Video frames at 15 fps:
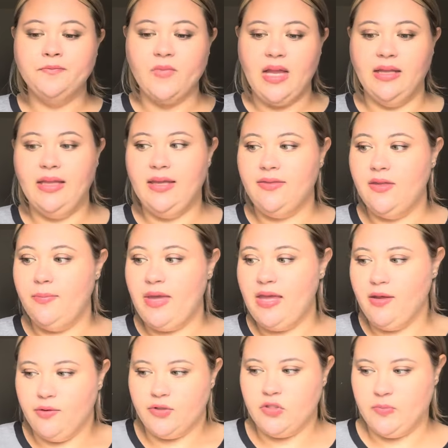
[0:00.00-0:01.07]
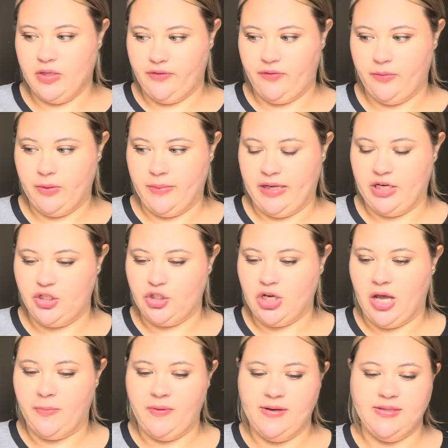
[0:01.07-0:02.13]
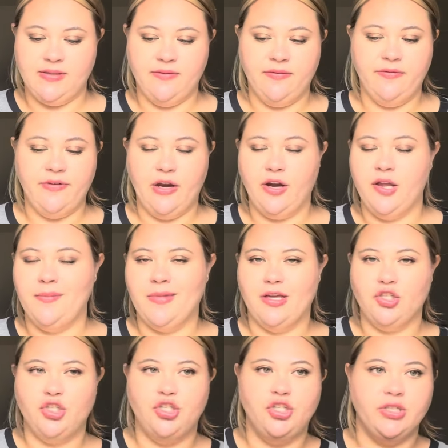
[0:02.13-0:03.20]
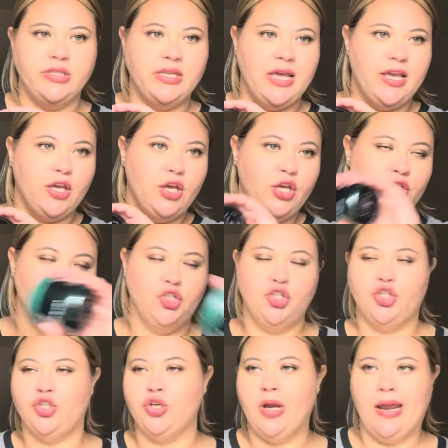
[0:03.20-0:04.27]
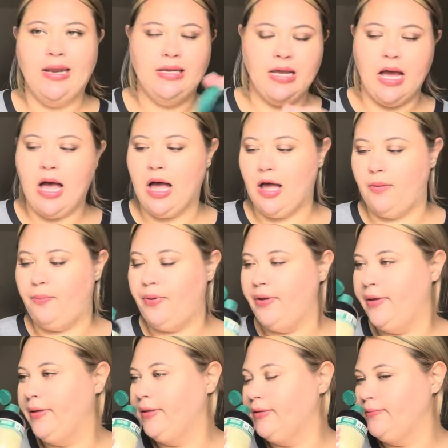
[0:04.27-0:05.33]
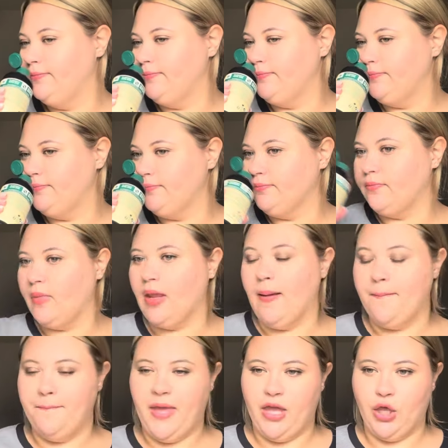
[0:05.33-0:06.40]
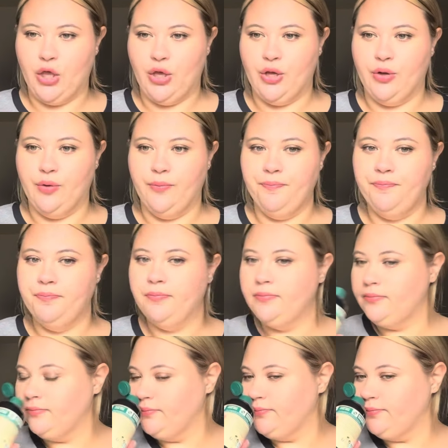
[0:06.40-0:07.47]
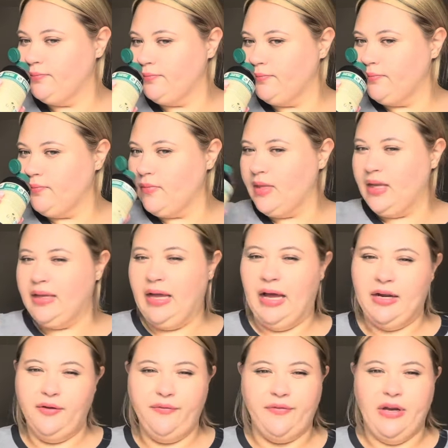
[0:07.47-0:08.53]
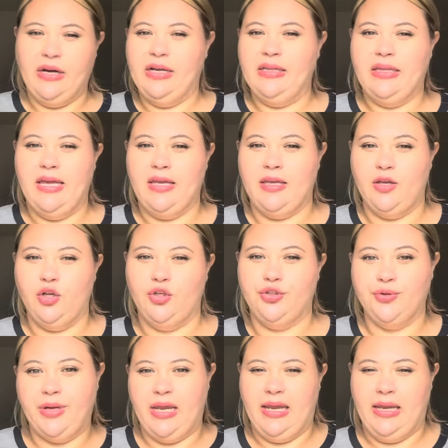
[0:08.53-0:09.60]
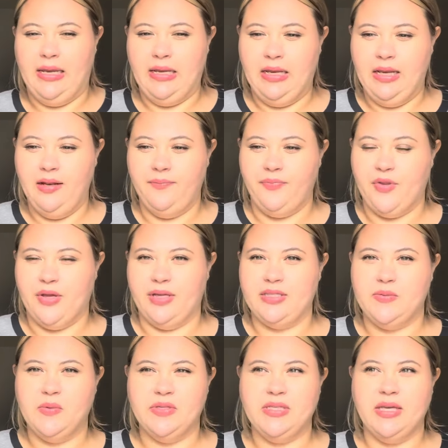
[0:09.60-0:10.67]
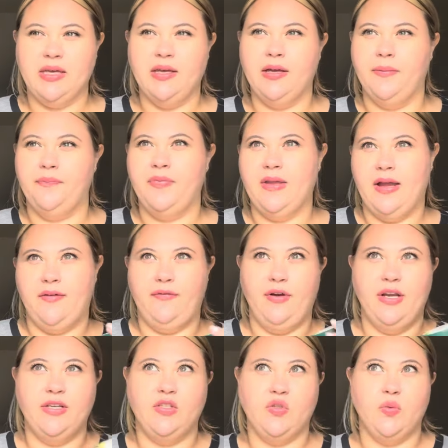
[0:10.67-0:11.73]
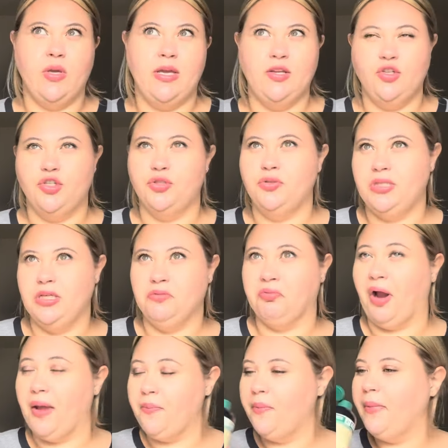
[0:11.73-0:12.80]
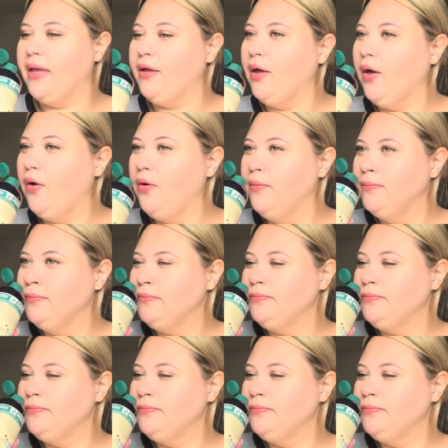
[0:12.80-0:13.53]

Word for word: I like the mango smell from the Body Shop. It is very much just like straight up mango, kind of very like green. Like it smells like a not very sweet and juicy ripe mango,